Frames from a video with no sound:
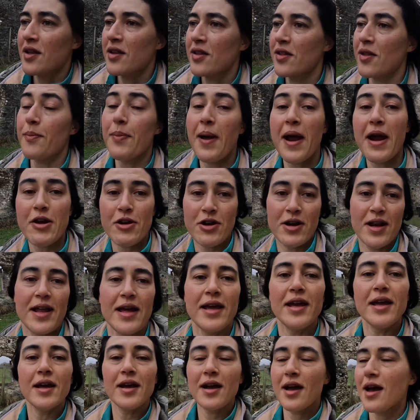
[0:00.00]
So
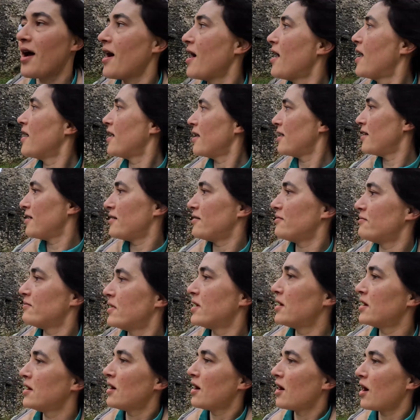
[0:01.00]
apparently,
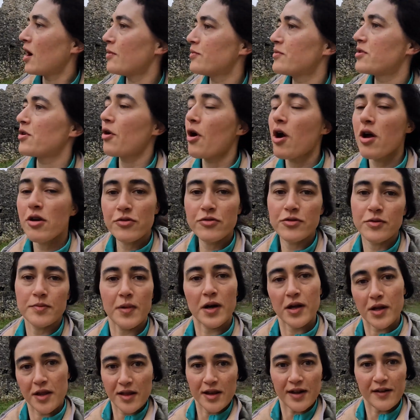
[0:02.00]
up to 100
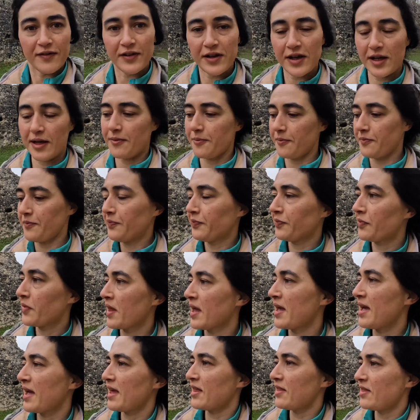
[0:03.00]
monks lived here
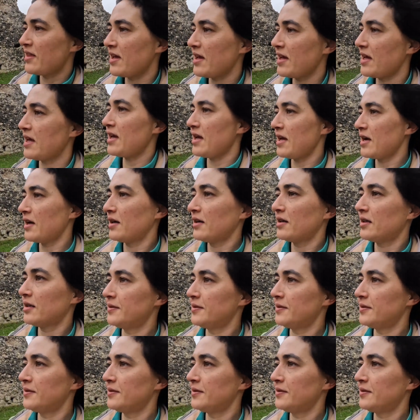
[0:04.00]
in the